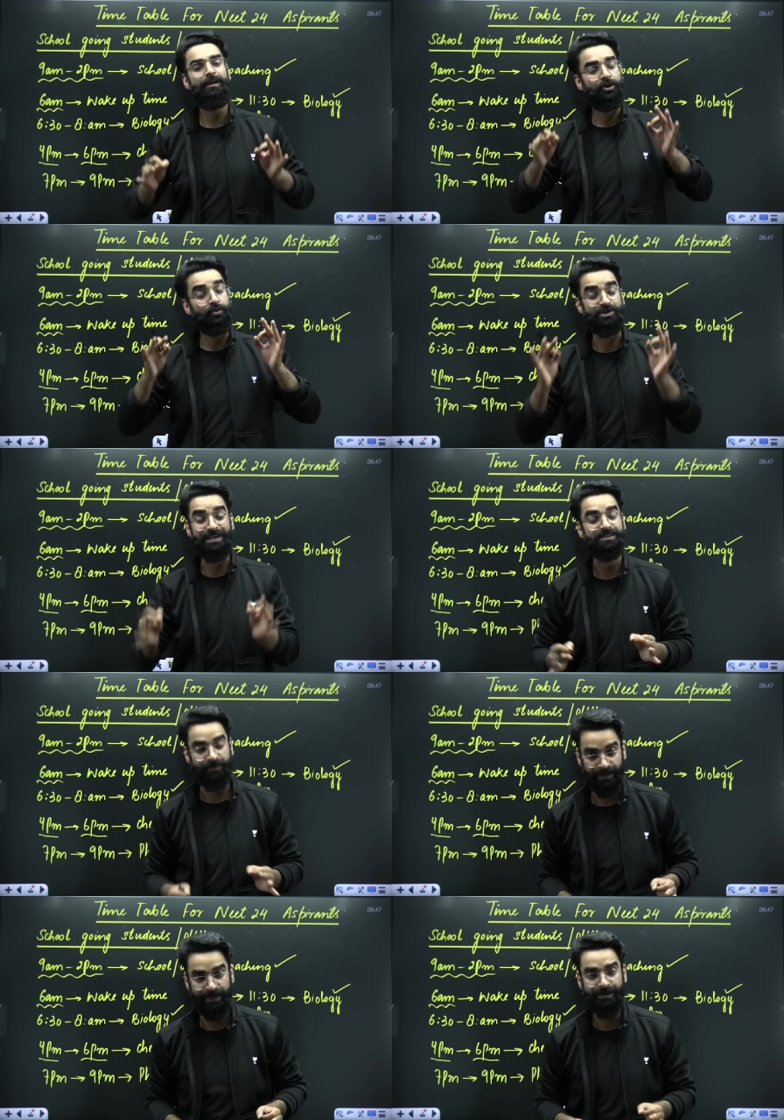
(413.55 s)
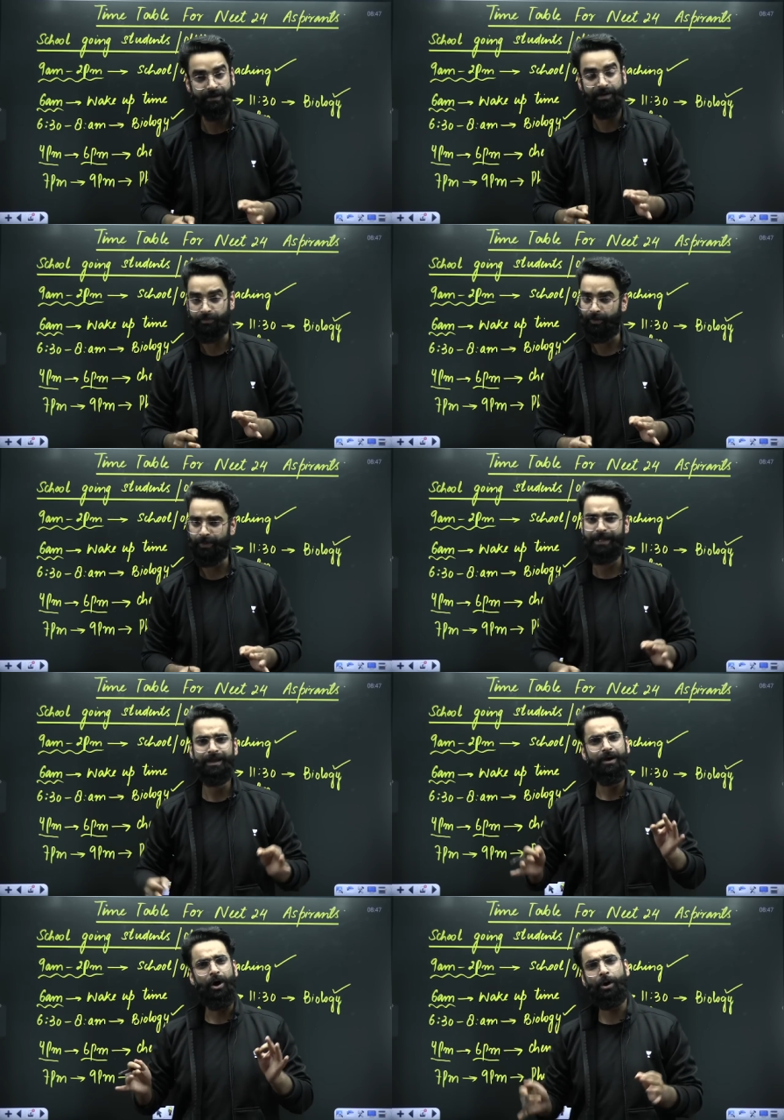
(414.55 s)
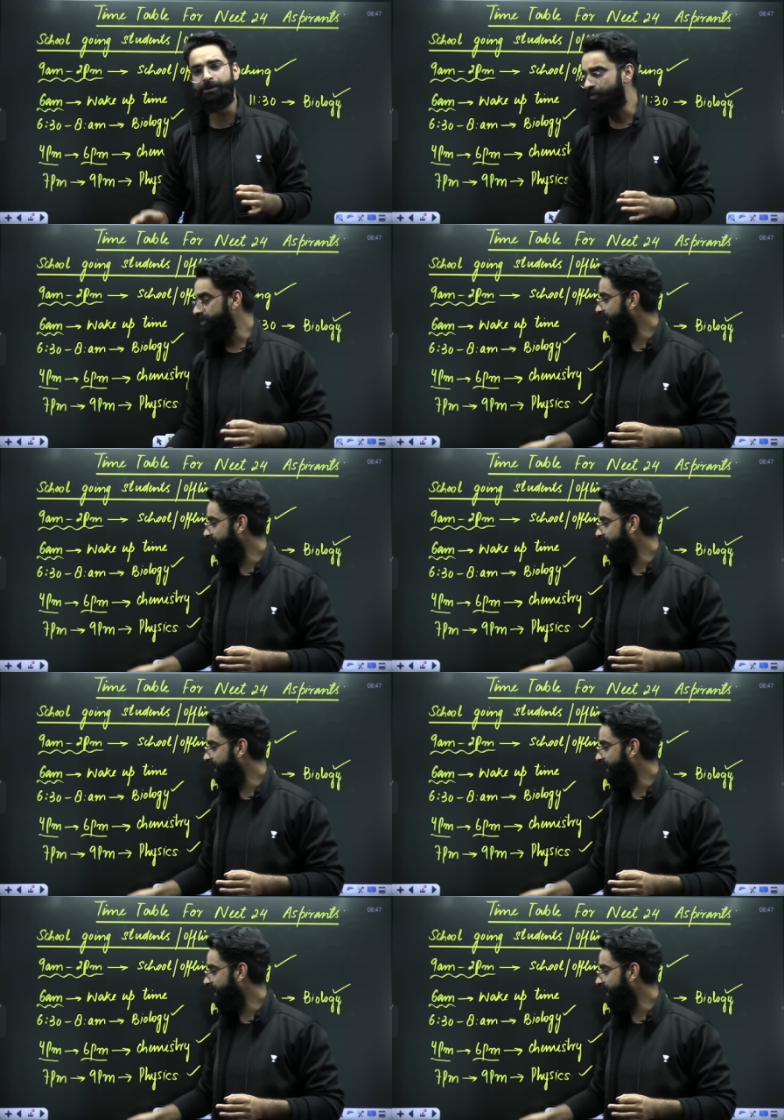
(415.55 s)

to chase the weekly target properly, all those